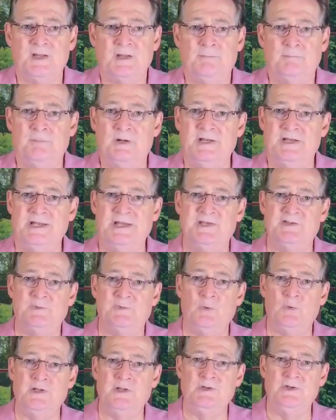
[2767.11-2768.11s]
But it's
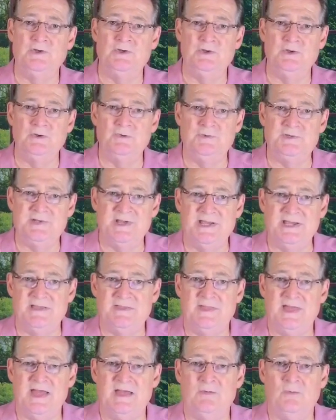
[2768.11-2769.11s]
when you take
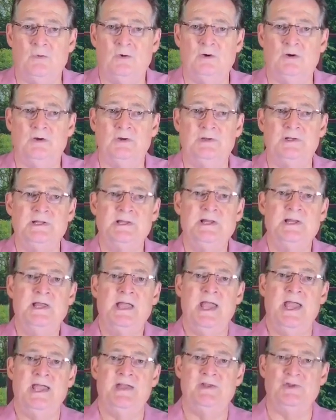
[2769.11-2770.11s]
that word
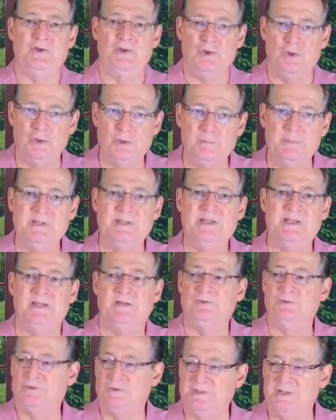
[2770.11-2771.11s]
and you
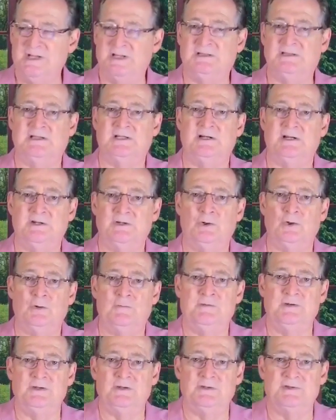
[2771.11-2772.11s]
begin to declare it
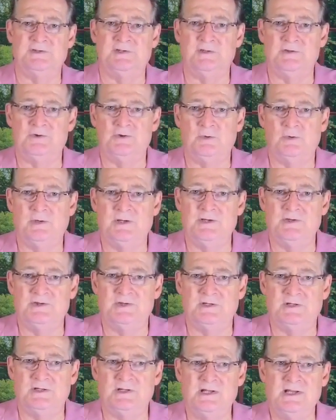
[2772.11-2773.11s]
over your
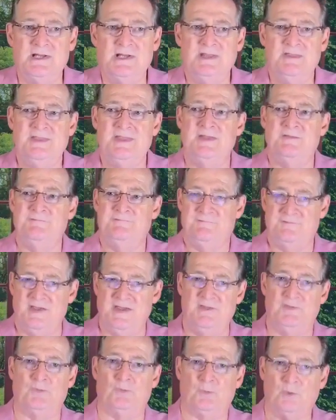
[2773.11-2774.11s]
situation that
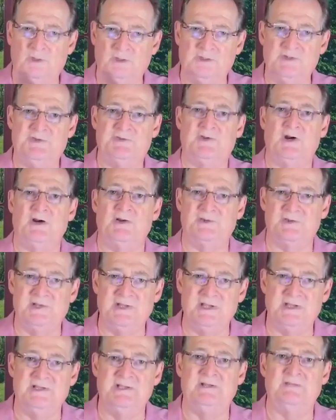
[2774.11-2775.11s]
faith really starts
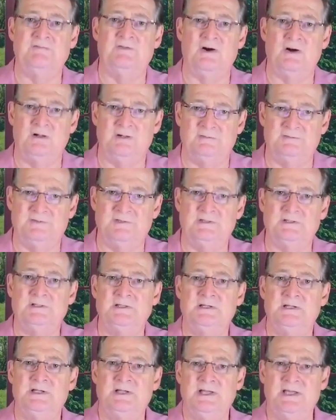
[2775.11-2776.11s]
getting involved.
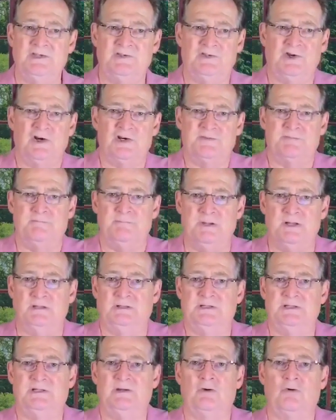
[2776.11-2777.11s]
It starts
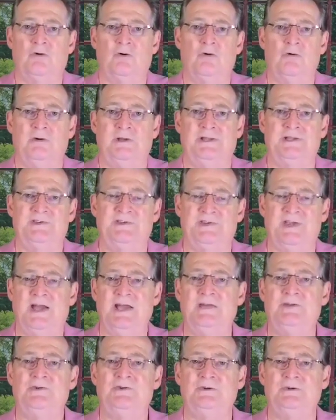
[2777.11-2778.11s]
building and growing
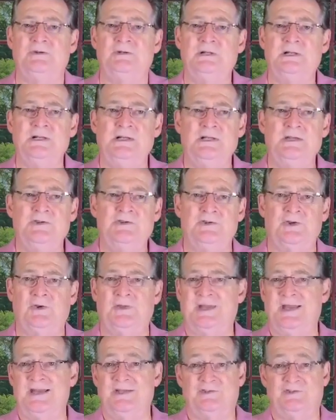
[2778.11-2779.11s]
inside you so
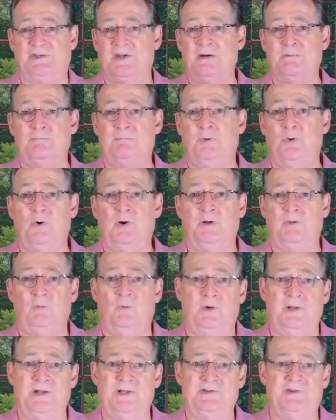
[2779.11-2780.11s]
that at some point,
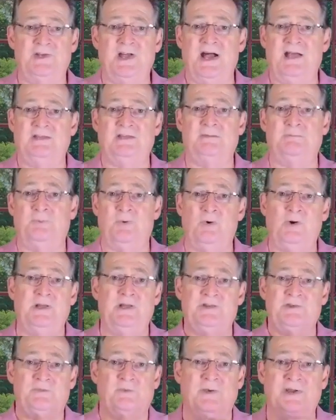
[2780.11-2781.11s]
when it's gotten to the point
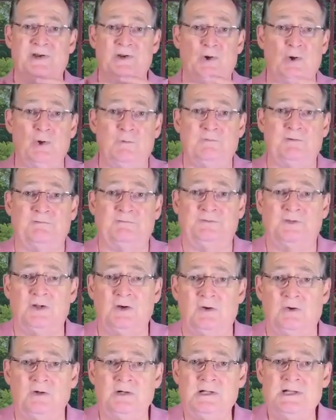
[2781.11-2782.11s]
it's ready to
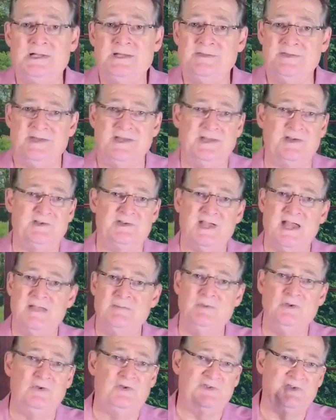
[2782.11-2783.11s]
overflow, the next time
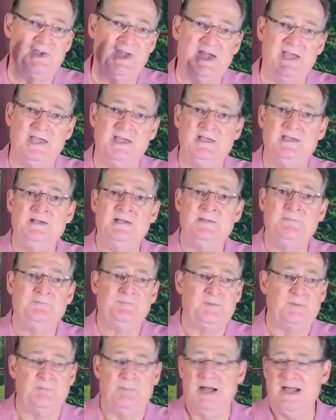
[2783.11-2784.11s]
you say,
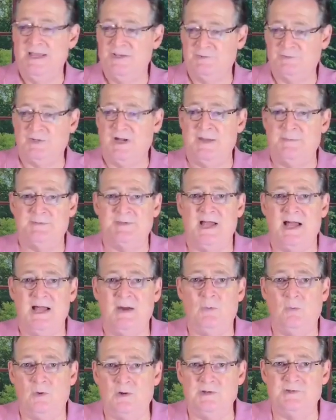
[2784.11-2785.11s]
by his stripes I
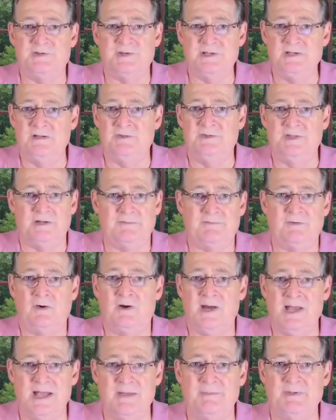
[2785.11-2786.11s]
was healed, therefore
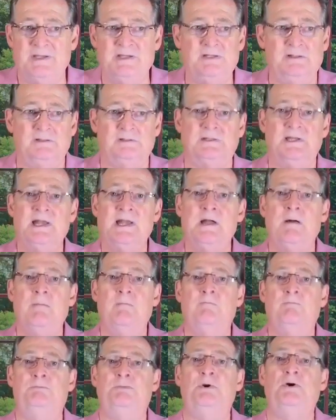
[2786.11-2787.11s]
I am healed,
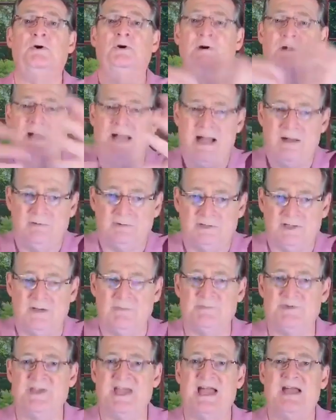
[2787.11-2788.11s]
boy, out
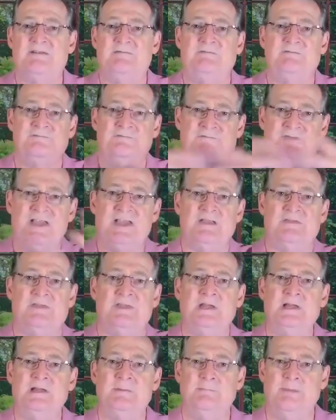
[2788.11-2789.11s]
comes that faith
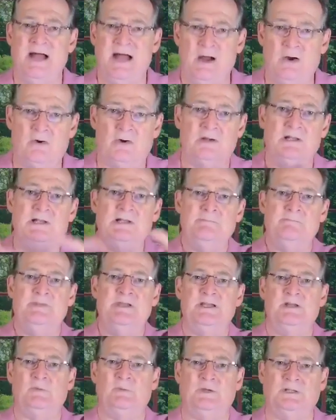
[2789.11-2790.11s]
power
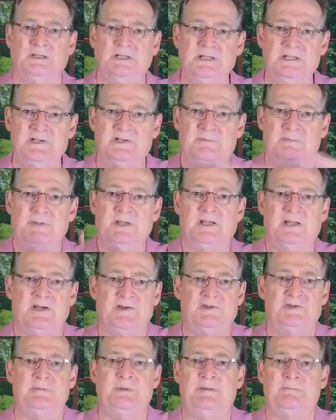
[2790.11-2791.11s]
being released
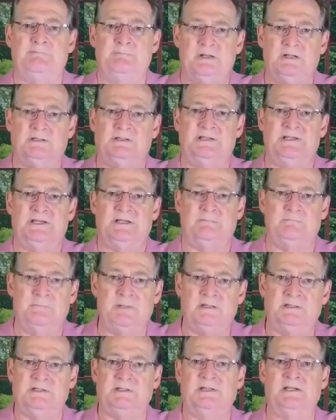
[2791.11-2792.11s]
because you've been building it,
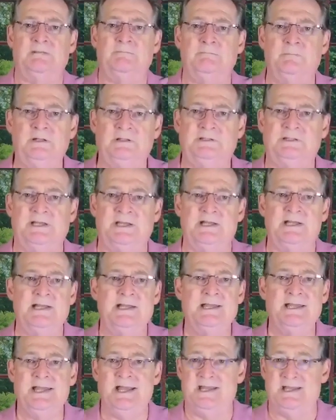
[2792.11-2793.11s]
building it, building it,
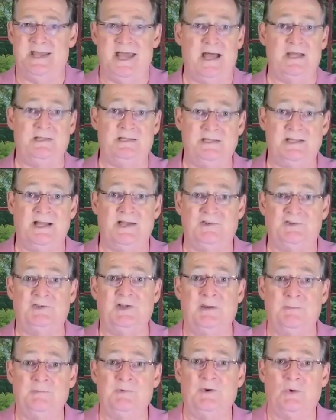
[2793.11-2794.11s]
and now you got
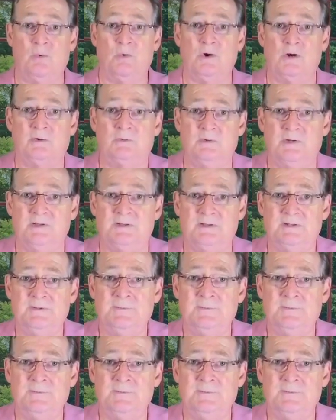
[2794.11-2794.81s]
something to work with.